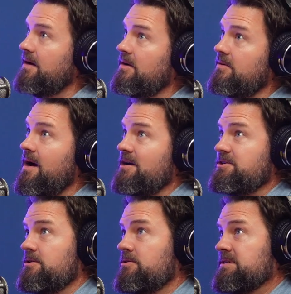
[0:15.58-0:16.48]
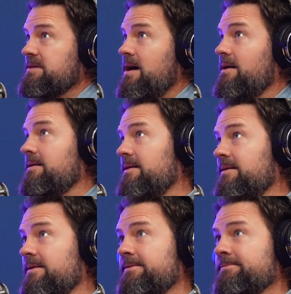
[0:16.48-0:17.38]
Oh, gosh. Who is Todd?
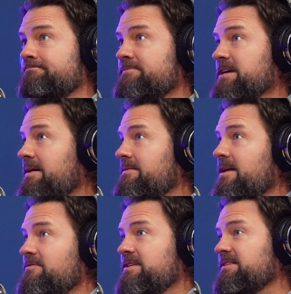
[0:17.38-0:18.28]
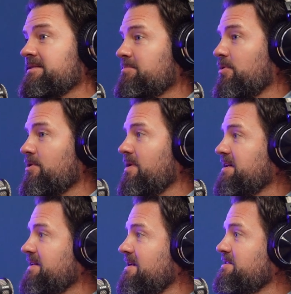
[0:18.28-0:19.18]
Todd, native Texan, born and
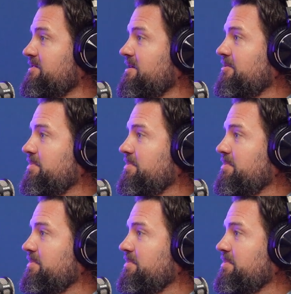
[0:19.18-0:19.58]
raised San Antonio.